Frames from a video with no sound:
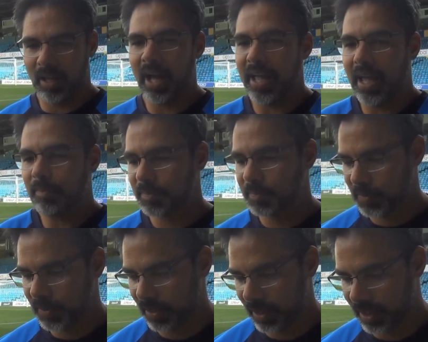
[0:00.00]
I am.
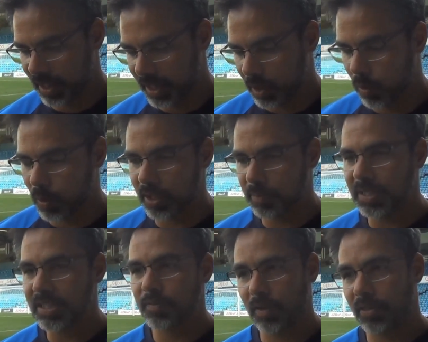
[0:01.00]
And I know what it
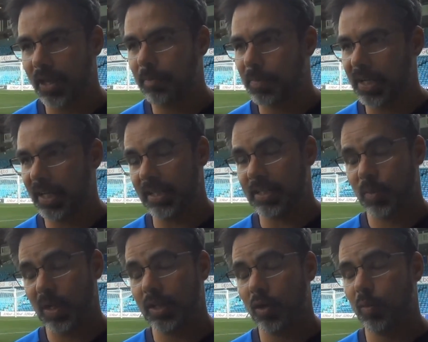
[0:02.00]
means for them, but I as
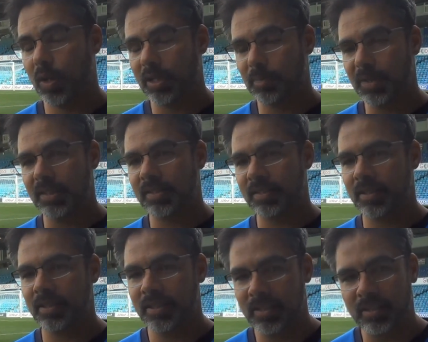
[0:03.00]
well know what it means
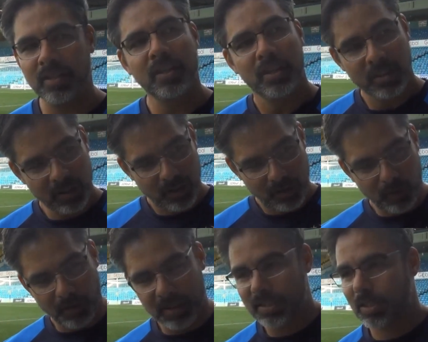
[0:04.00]

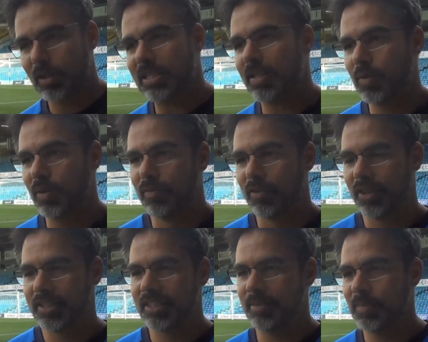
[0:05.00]
for this dressing room, for
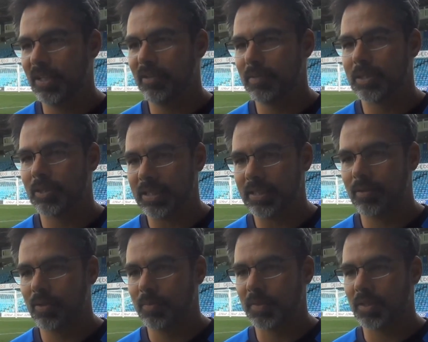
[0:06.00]
this unbelievable
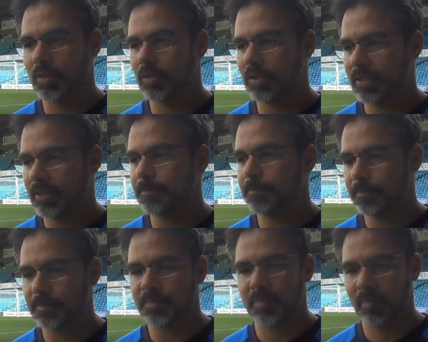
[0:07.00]
dressing room. So
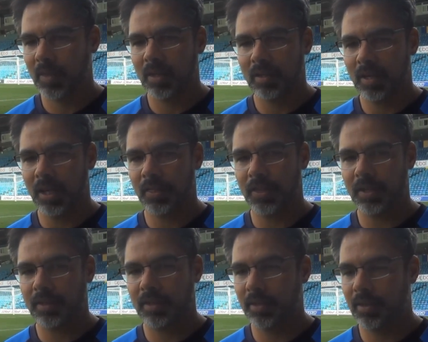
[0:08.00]
I
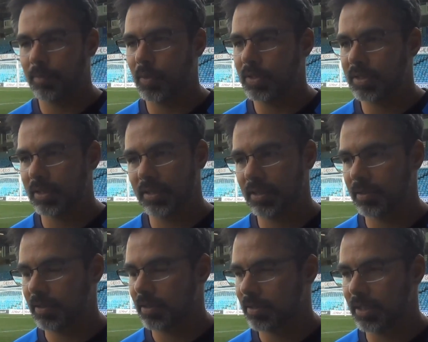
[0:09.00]
think the boys did
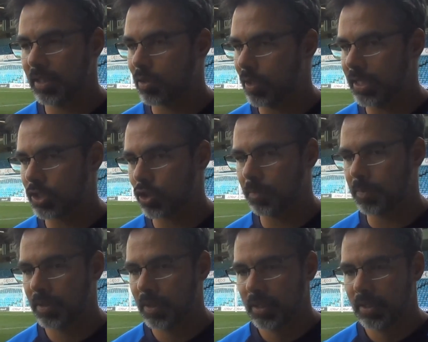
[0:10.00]
a great job
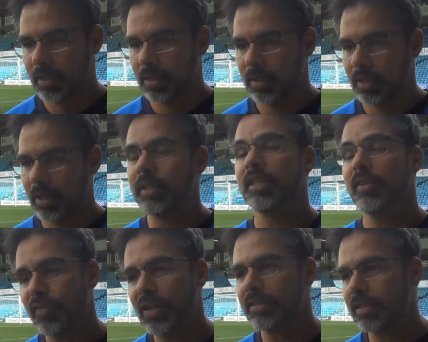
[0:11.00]
in
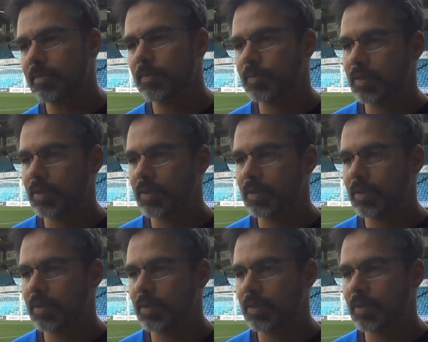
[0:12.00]
defense.